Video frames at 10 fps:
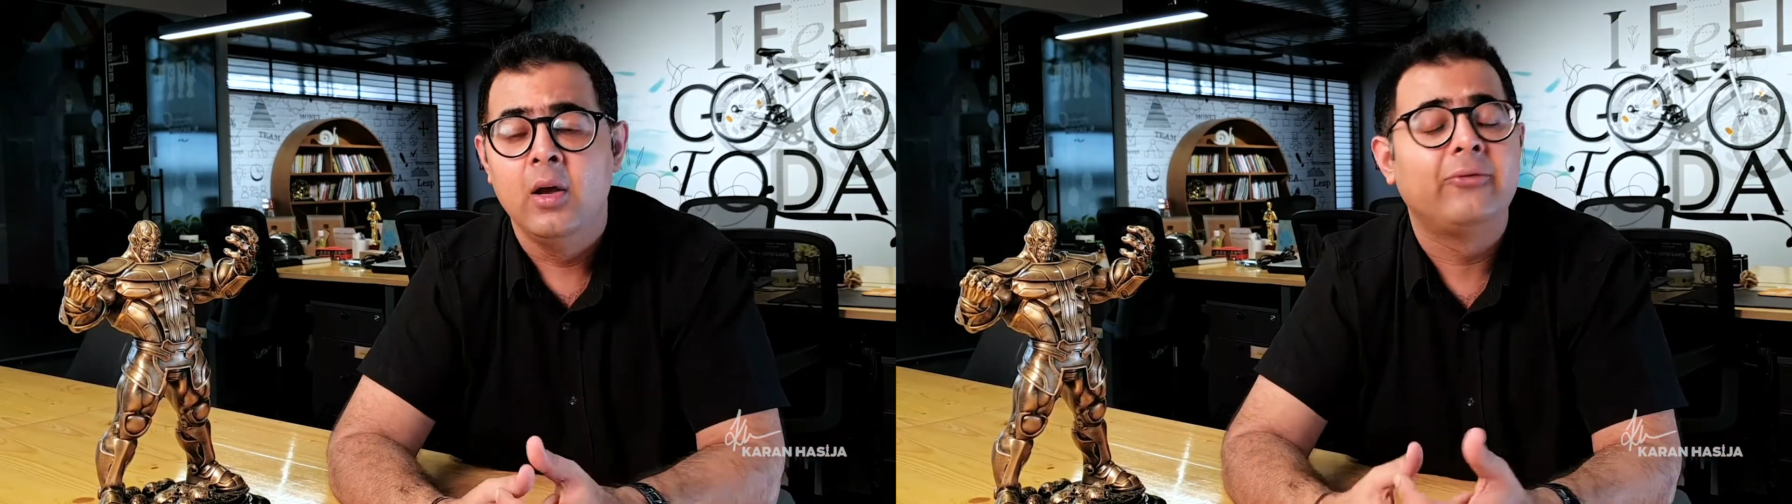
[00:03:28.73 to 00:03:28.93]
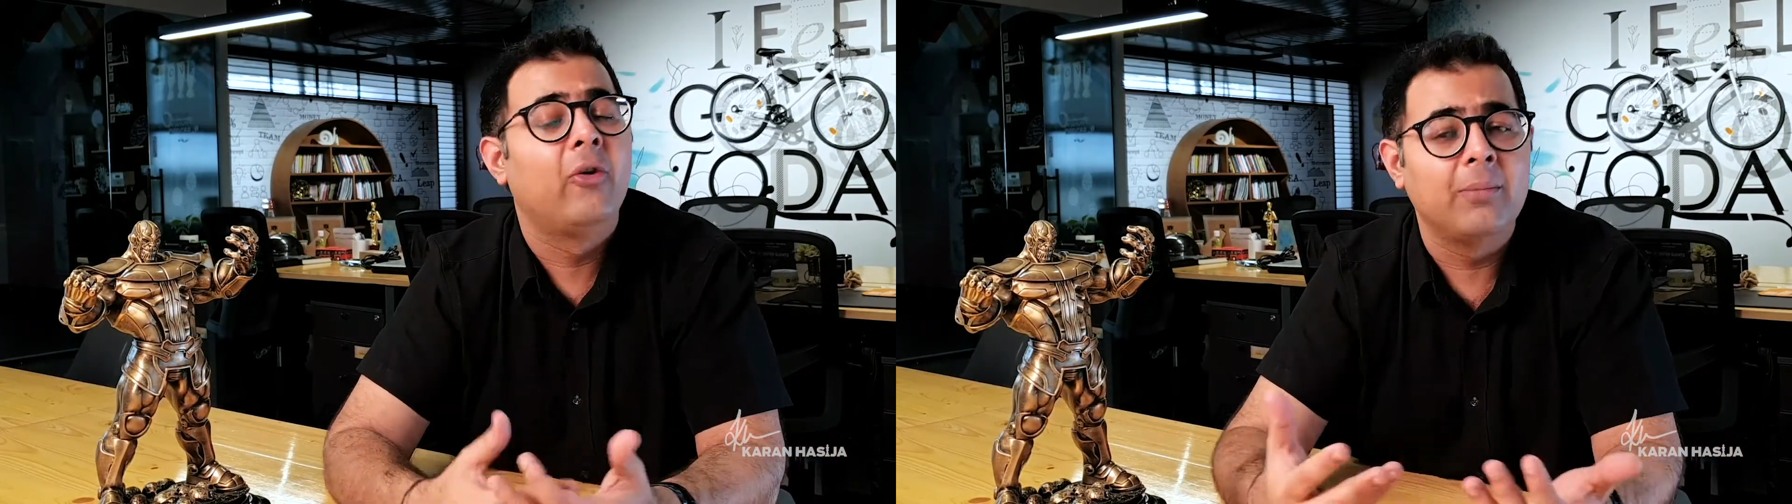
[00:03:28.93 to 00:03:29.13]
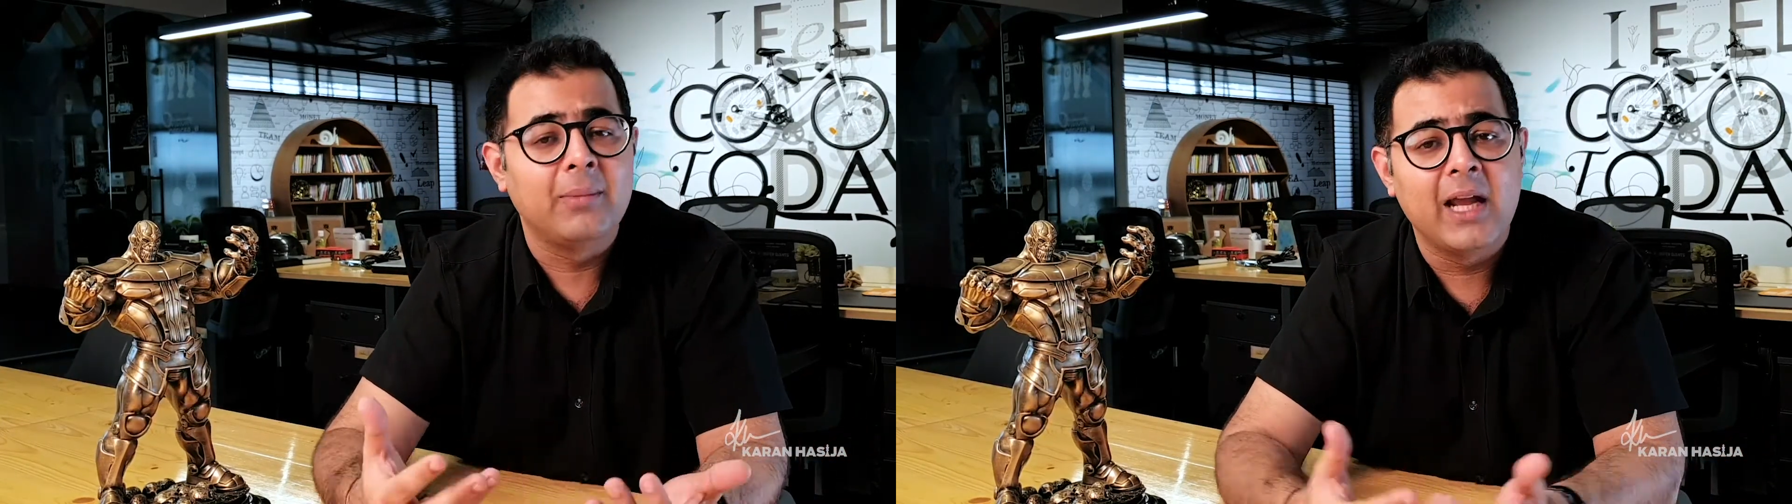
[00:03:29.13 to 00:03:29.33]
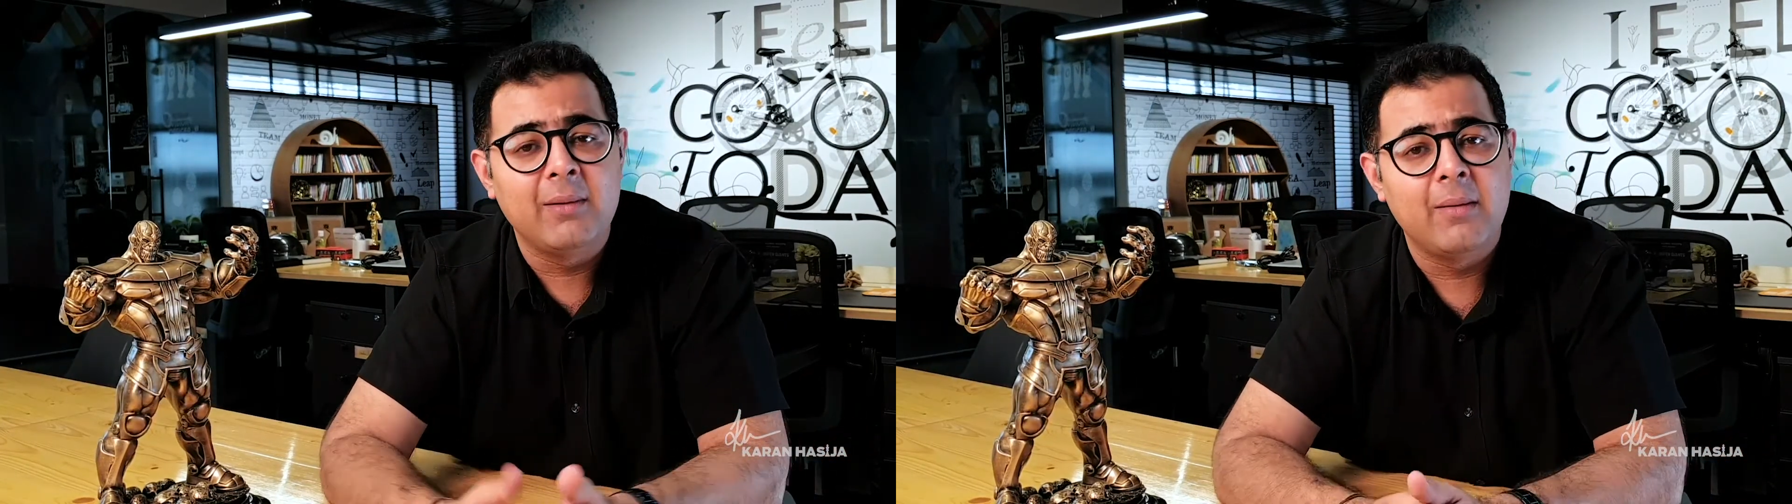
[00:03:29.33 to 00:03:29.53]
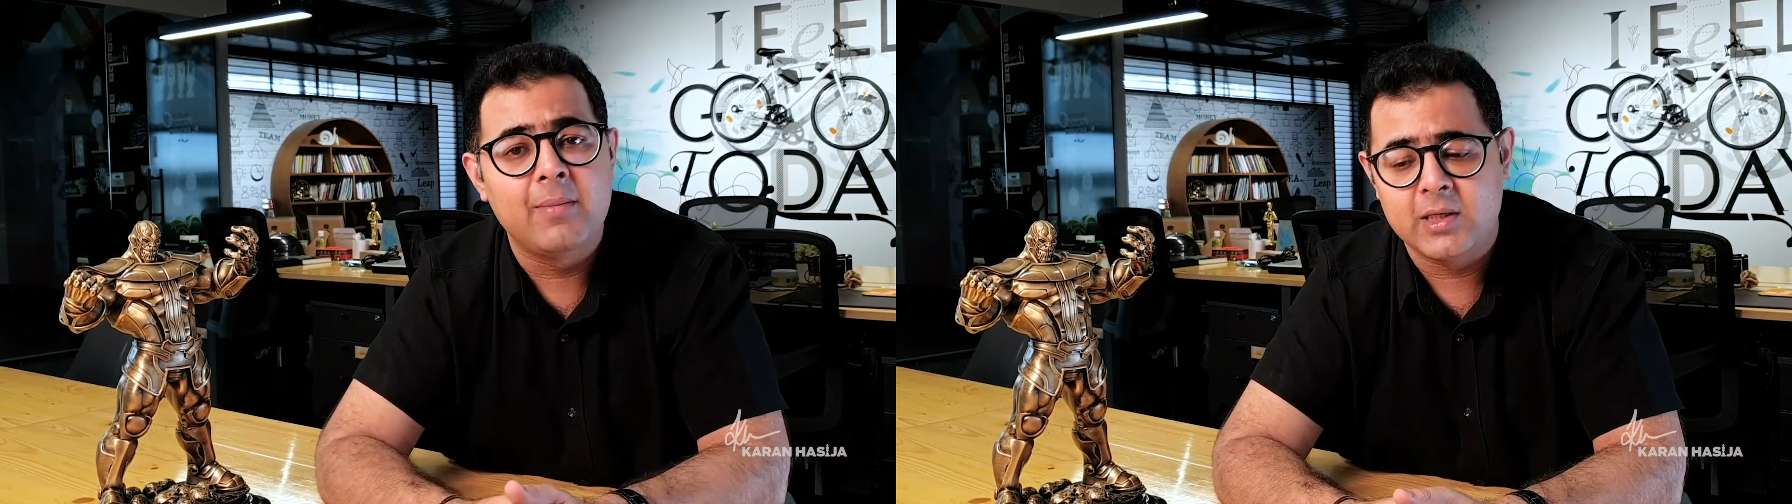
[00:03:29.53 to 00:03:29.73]
for me and
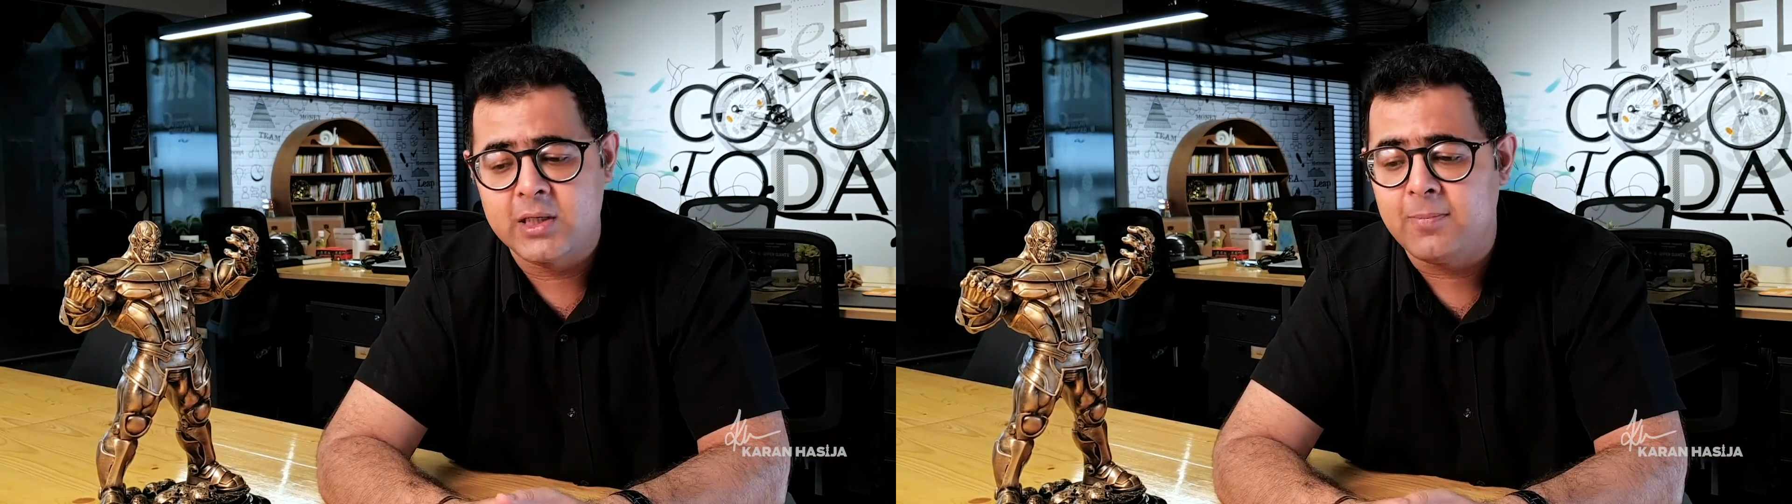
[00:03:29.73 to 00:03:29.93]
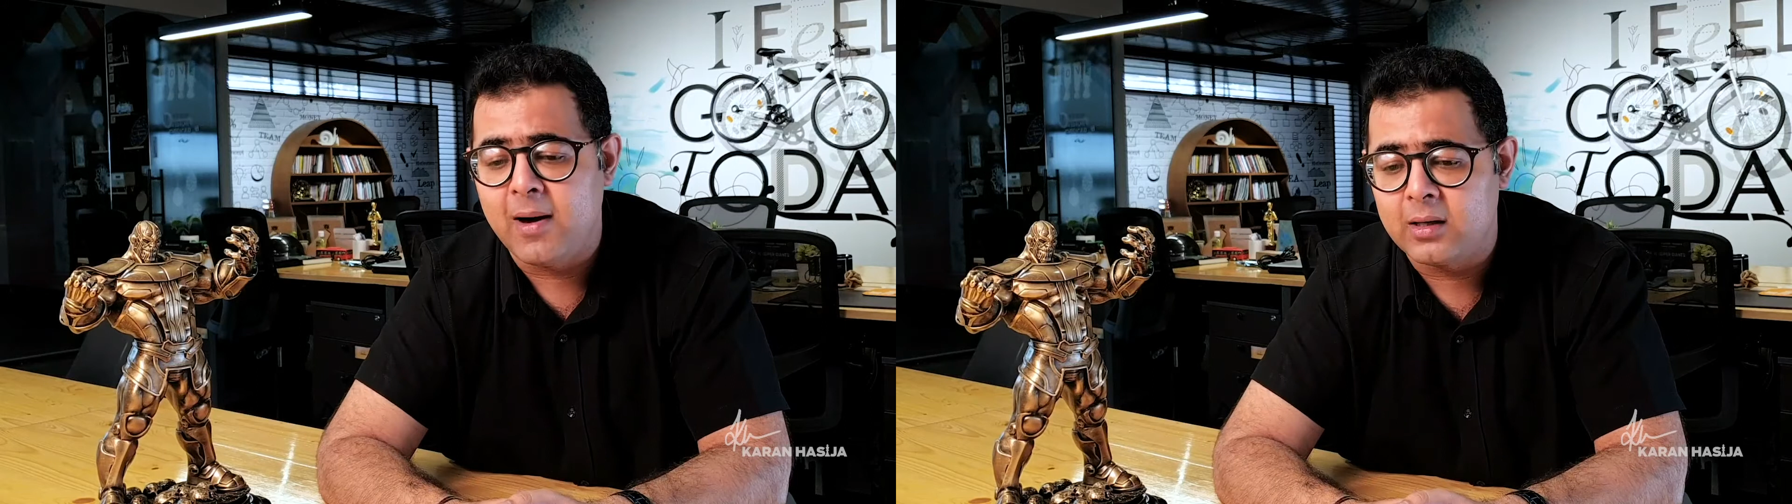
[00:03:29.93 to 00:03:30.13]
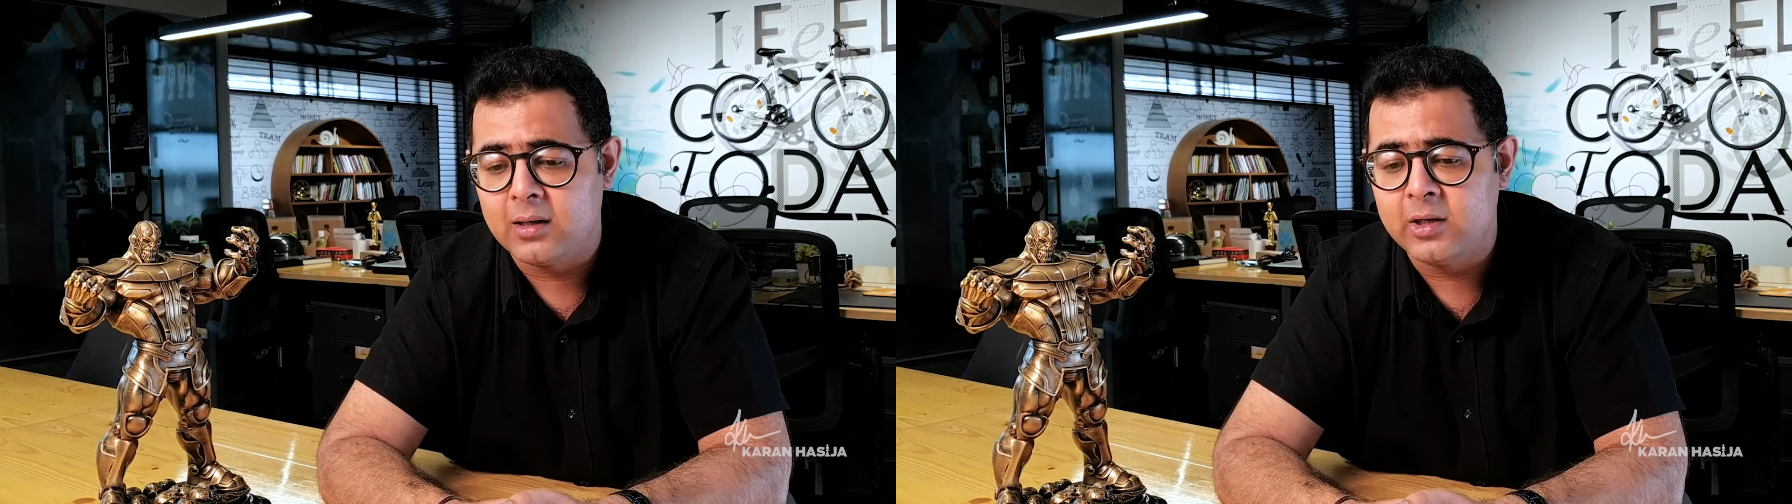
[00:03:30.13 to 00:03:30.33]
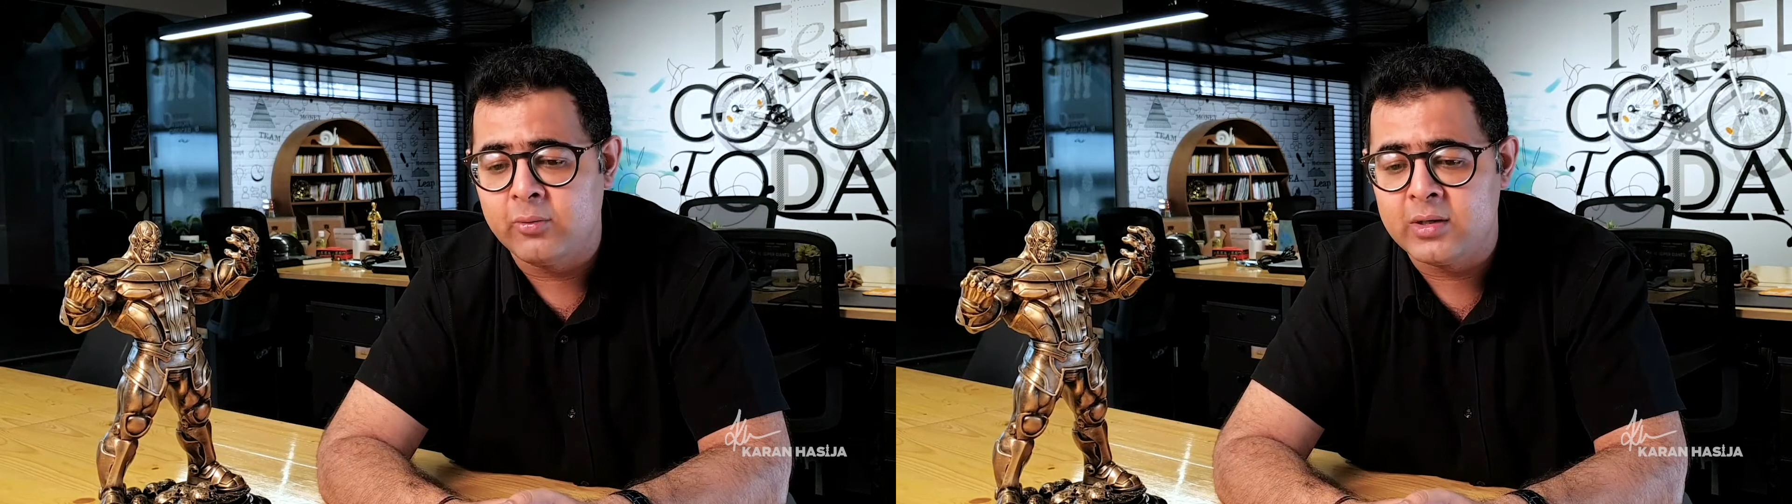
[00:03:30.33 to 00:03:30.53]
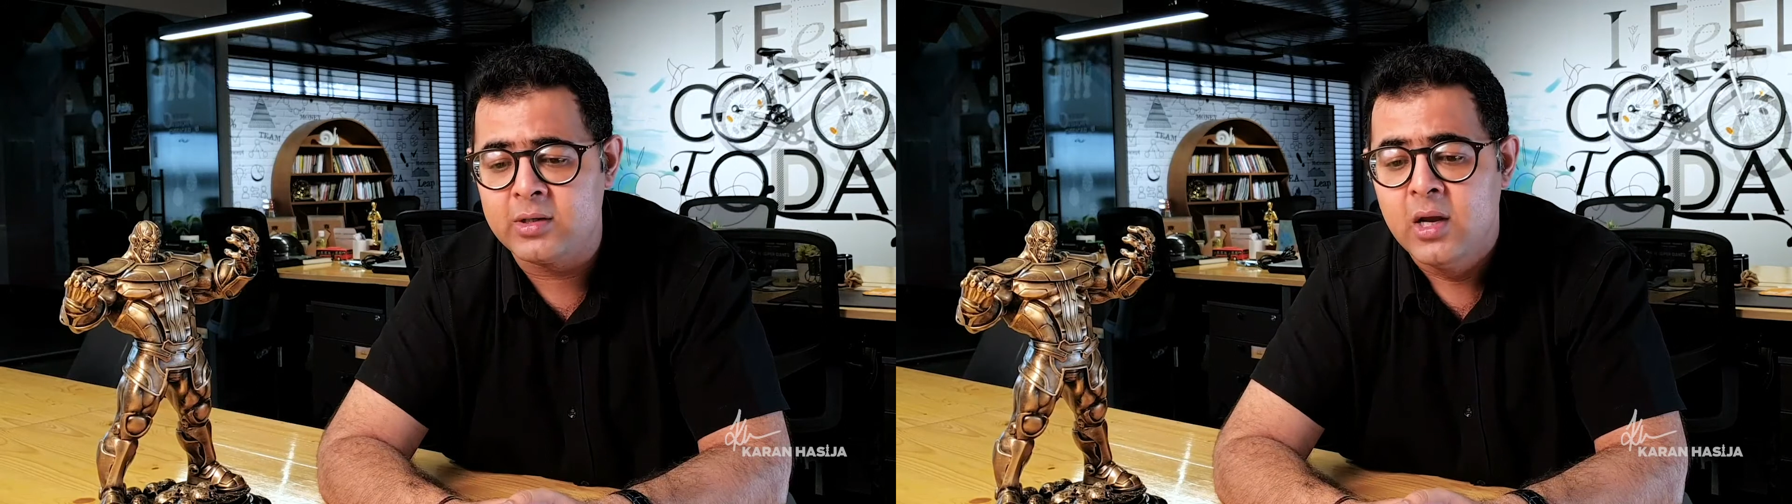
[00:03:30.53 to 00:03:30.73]
my business partners,
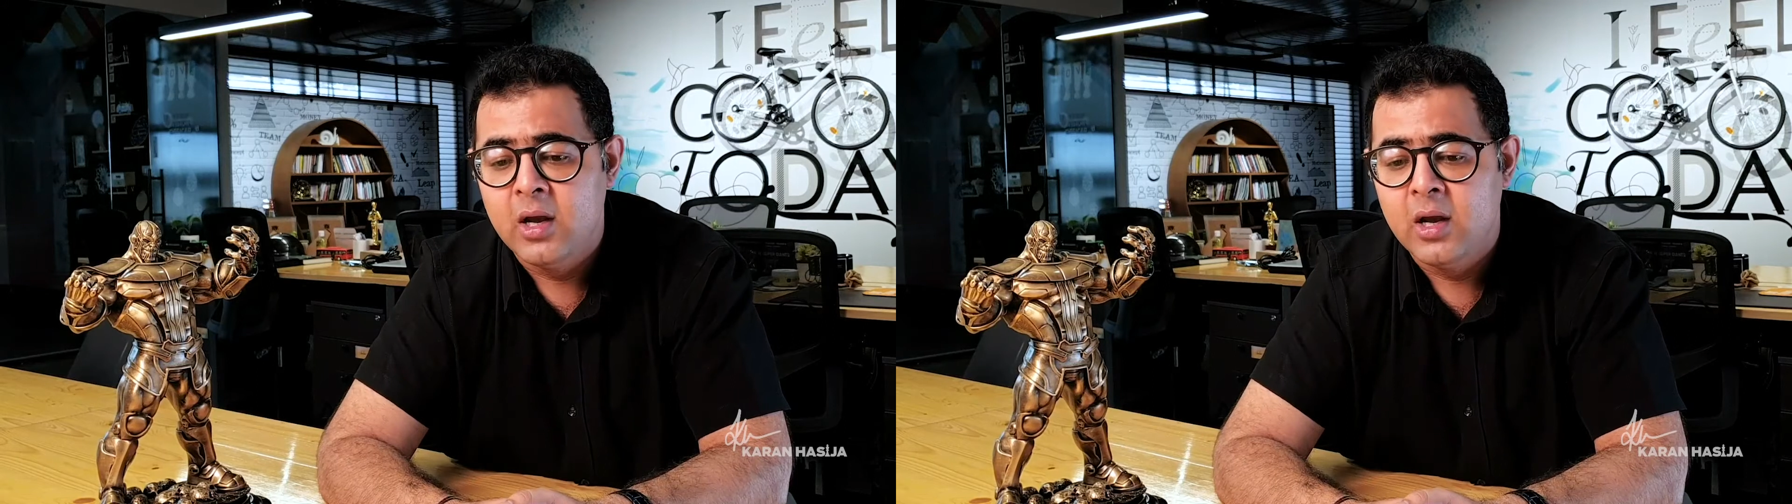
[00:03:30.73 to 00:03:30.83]
which